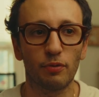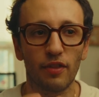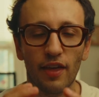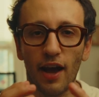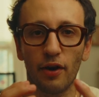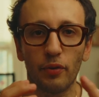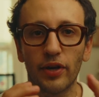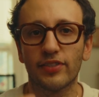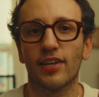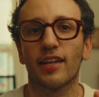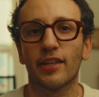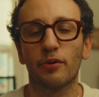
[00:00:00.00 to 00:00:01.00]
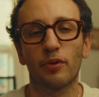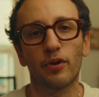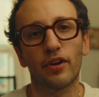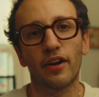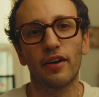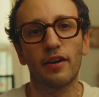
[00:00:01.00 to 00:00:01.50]
with how exactly
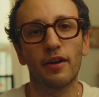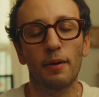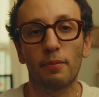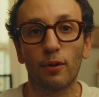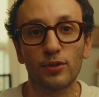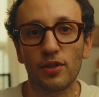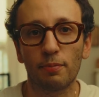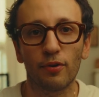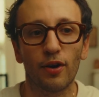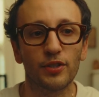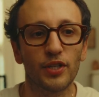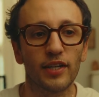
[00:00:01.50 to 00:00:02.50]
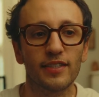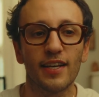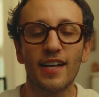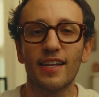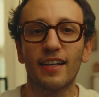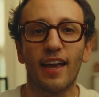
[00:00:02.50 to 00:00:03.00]
we're going to approach the project.
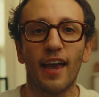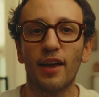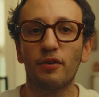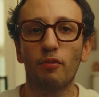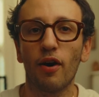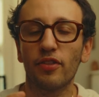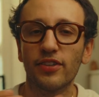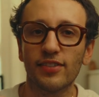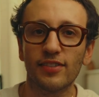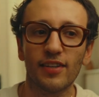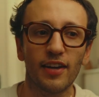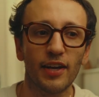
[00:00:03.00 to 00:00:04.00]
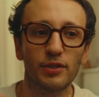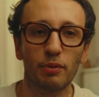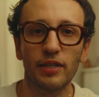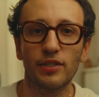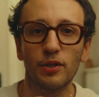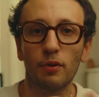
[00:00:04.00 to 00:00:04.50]
And while this is a nice
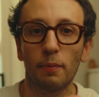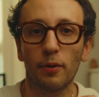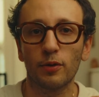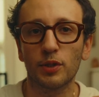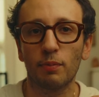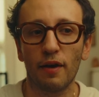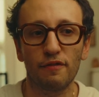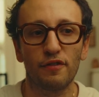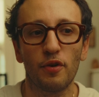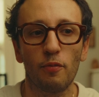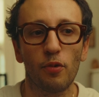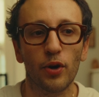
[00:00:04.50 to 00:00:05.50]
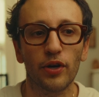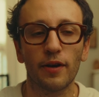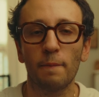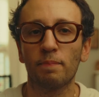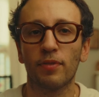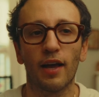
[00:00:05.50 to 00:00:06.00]
way to approach my film work,
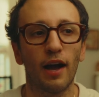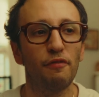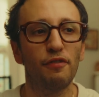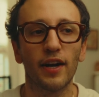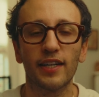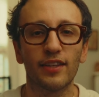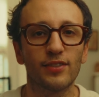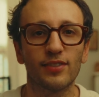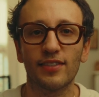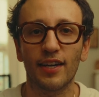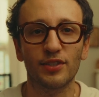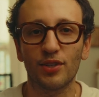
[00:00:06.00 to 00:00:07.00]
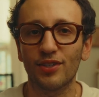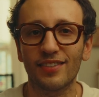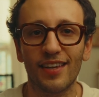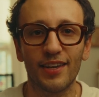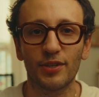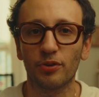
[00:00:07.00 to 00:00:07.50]
I'm finding this is actually just
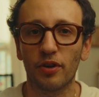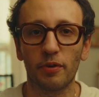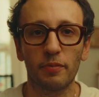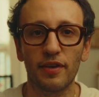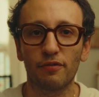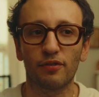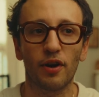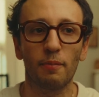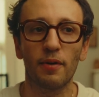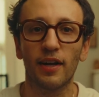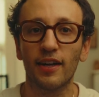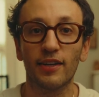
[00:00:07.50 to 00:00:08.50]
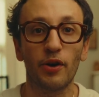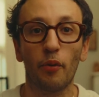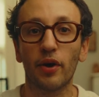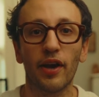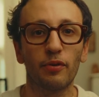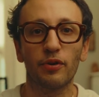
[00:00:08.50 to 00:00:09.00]
hindering me from
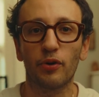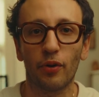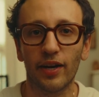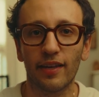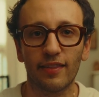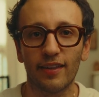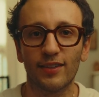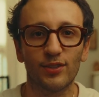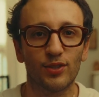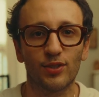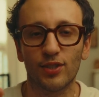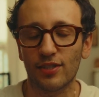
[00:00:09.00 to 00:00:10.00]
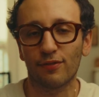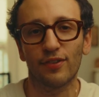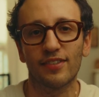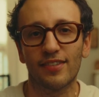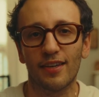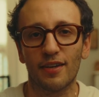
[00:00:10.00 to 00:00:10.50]
going out and creating things just for
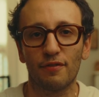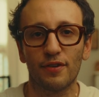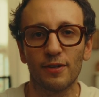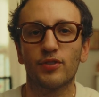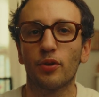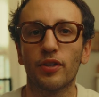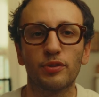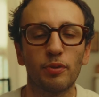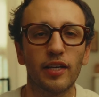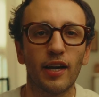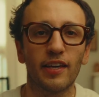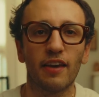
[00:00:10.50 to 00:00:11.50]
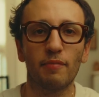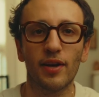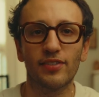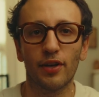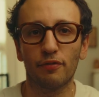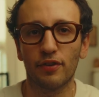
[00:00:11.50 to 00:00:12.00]
the sake of it. So this week I gave
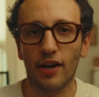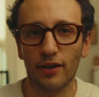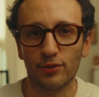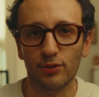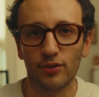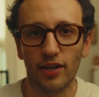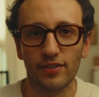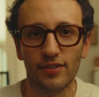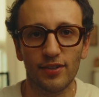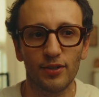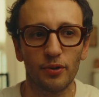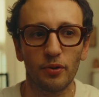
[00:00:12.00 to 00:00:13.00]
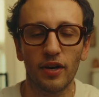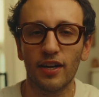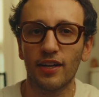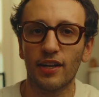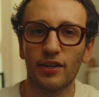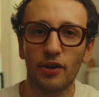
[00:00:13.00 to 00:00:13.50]
myself an exercise to do.
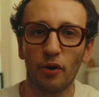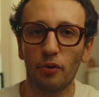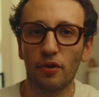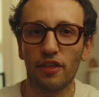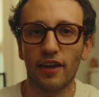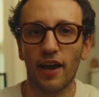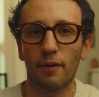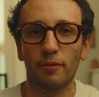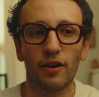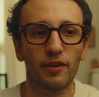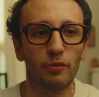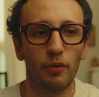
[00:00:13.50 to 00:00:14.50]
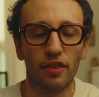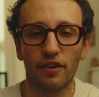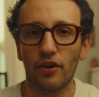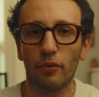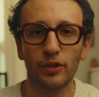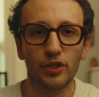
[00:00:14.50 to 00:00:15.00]
Go with a camera with
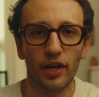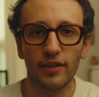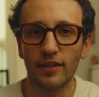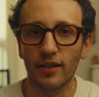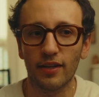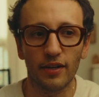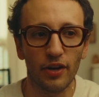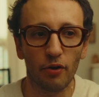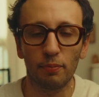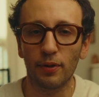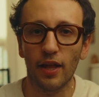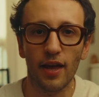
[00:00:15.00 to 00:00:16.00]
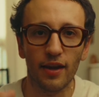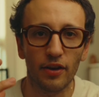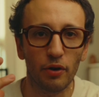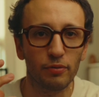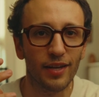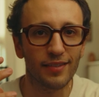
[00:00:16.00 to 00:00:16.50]
no agenda, no plan,
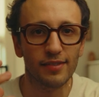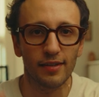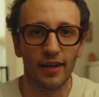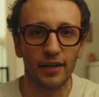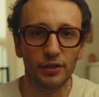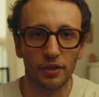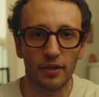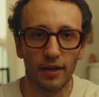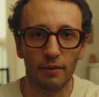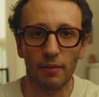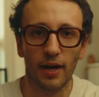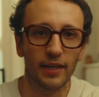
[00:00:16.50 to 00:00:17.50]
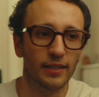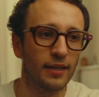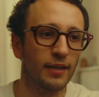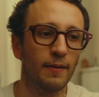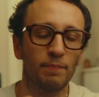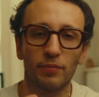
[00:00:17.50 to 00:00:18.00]
no destination in mind,
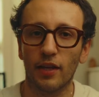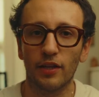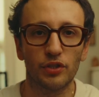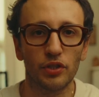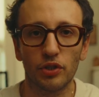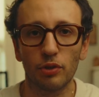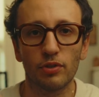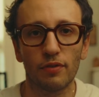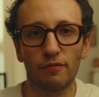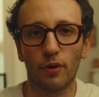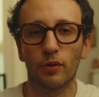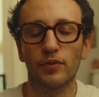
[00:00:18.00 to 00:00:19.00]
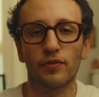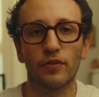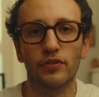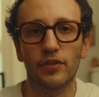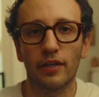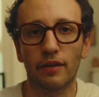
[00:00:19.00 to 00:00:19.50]
and just shoot some photos for the
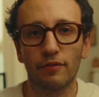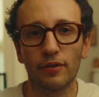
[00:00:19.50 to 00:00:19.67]
sake of